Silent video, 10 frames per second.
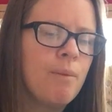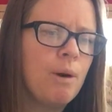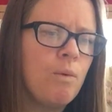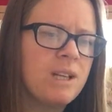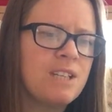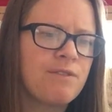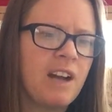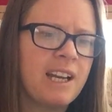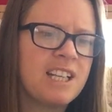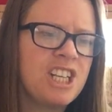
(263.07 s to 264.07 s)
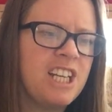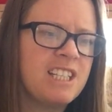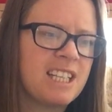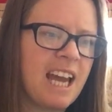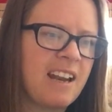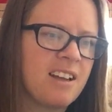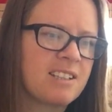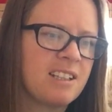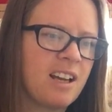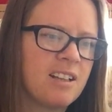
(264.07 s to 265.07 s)
"But what if Gunnar cheats again?"
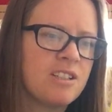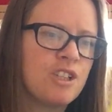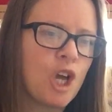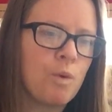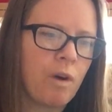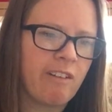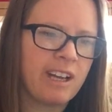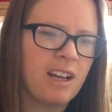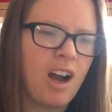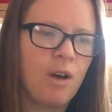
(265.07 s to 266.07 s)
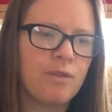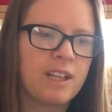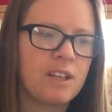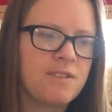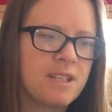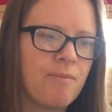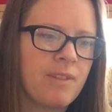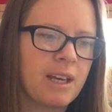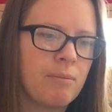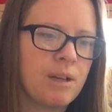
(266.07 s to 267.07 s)
asked Knut. "Don't worry, I'll think of
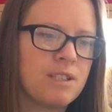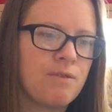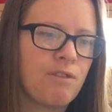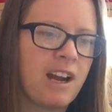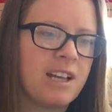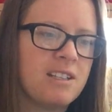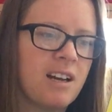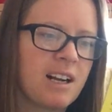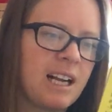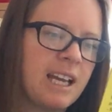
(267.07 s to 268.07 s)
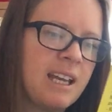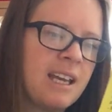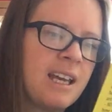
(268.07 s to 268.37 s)
something," muttered Freya darkly.